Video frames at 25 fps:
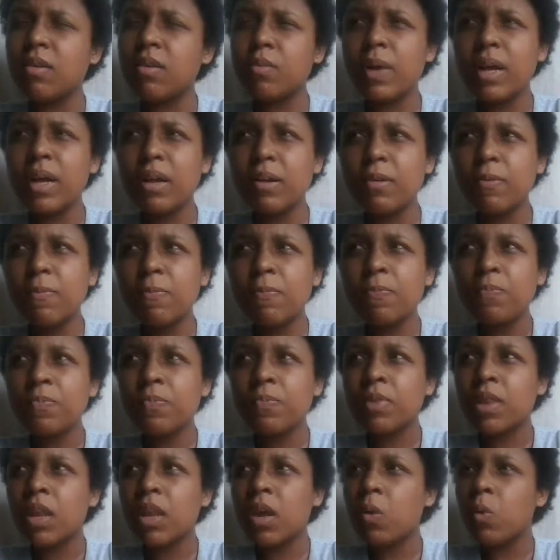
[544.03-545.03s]
well,
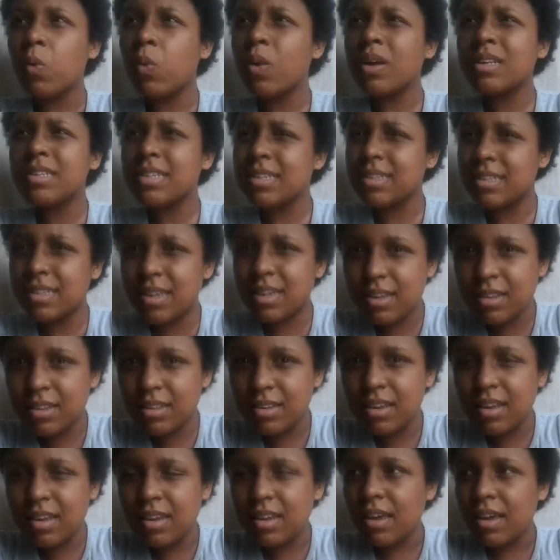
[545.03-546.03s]
what is it?
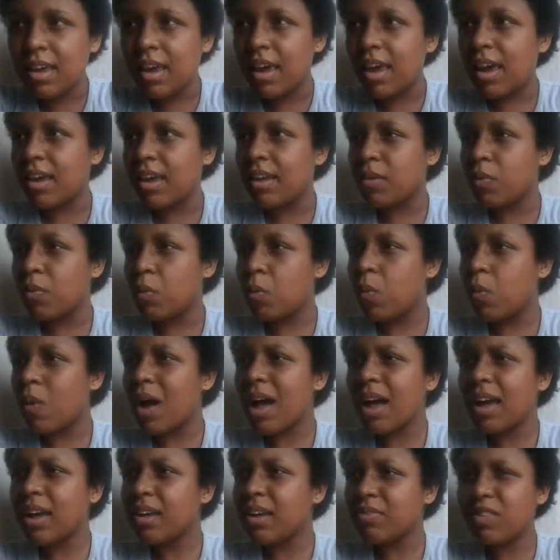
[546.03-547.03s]
And
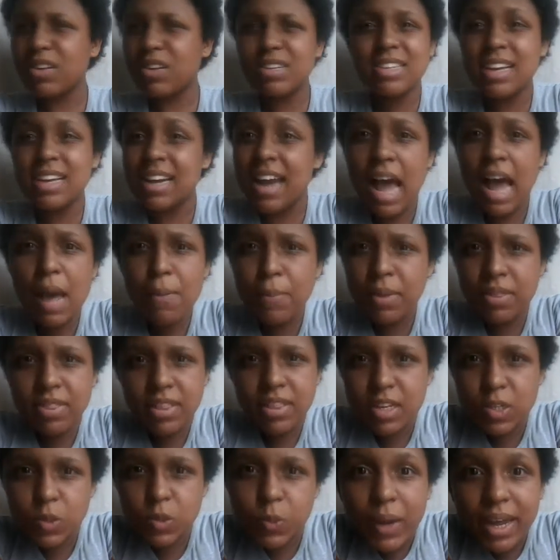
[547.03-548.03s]
why does that happen
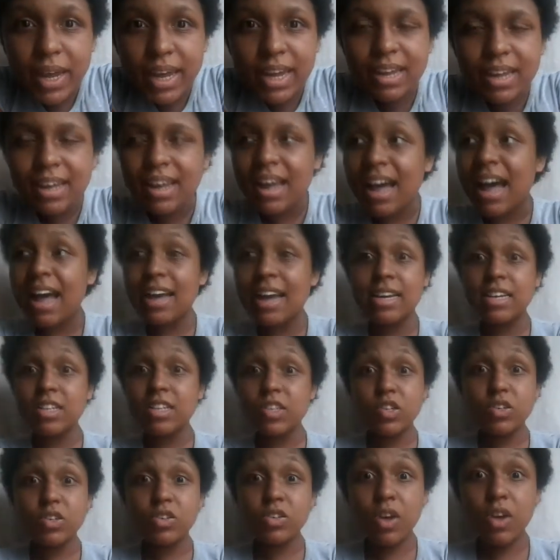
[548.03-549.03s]
this way? I need
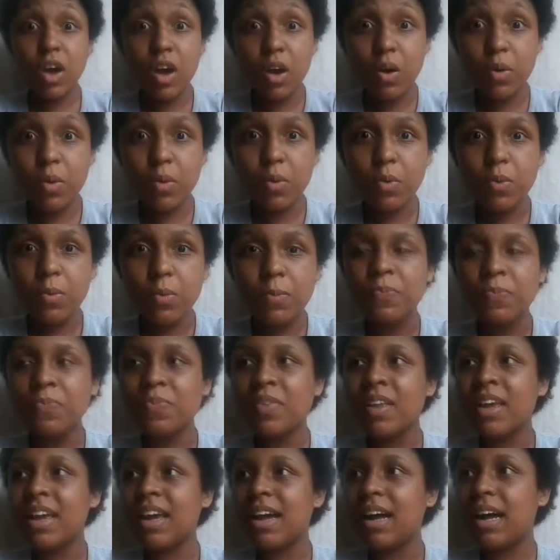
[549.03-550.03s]
to know.
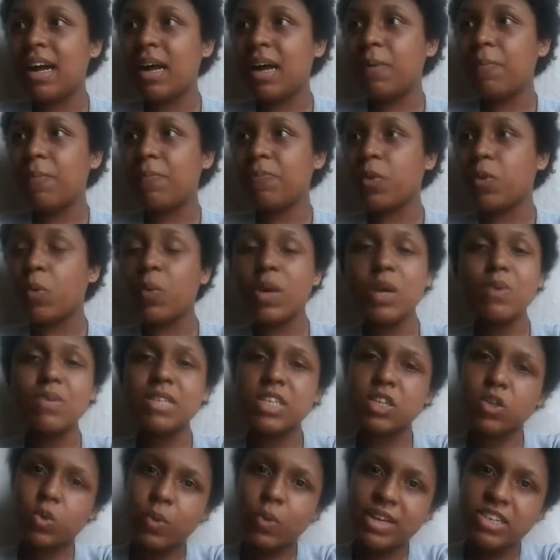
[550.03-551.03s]
When I was
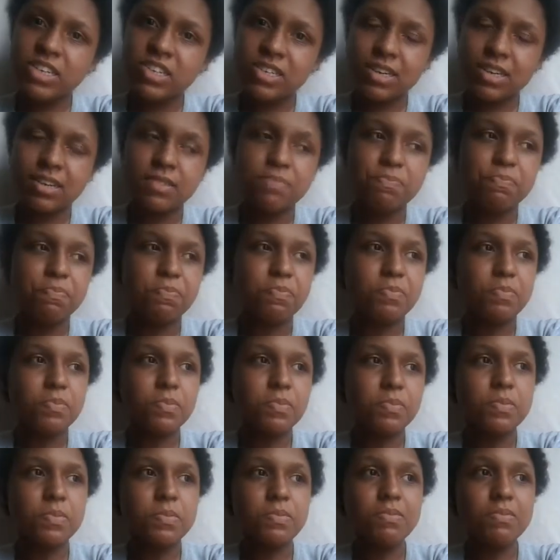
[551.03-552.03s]
a Christian,
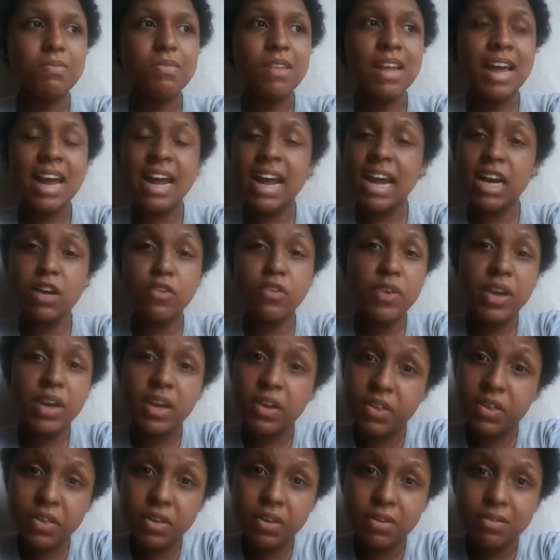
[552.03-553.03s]
I had
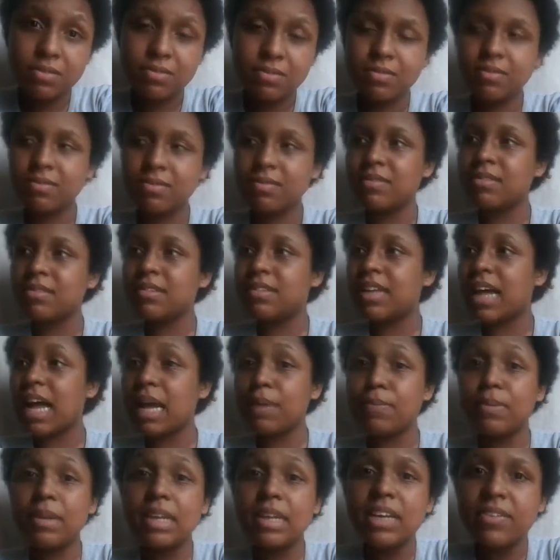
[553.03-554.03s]
faith. I
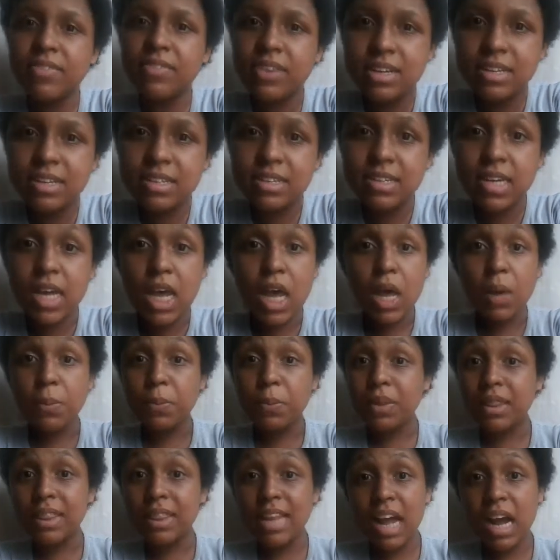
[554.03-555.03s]
believe it.
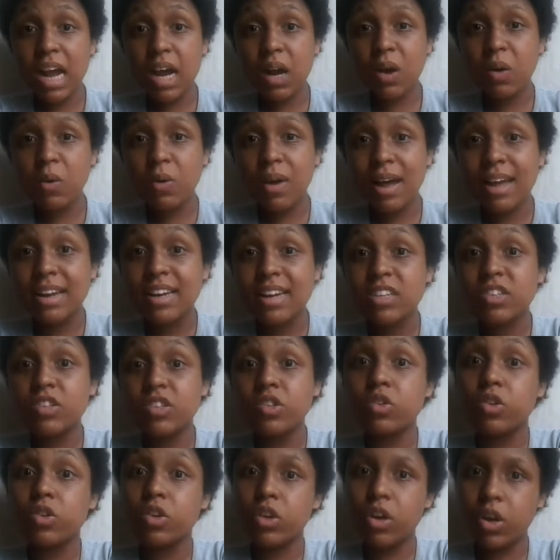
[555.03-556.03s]
But now I need
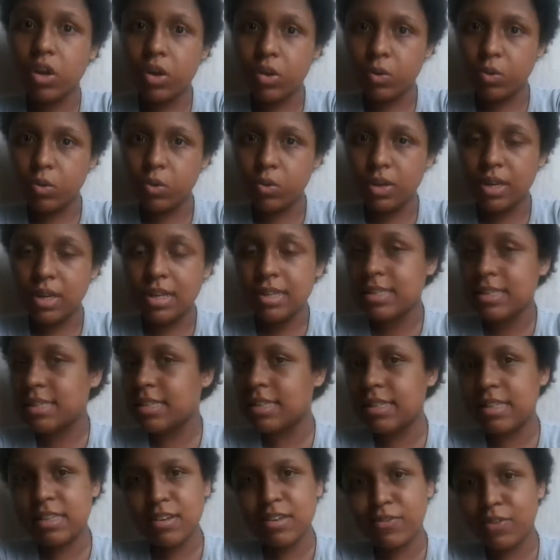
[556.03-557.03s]
to know. It's
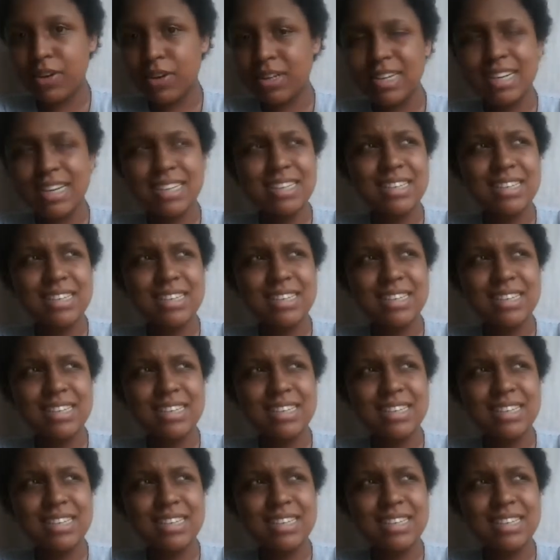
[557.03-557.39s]
different.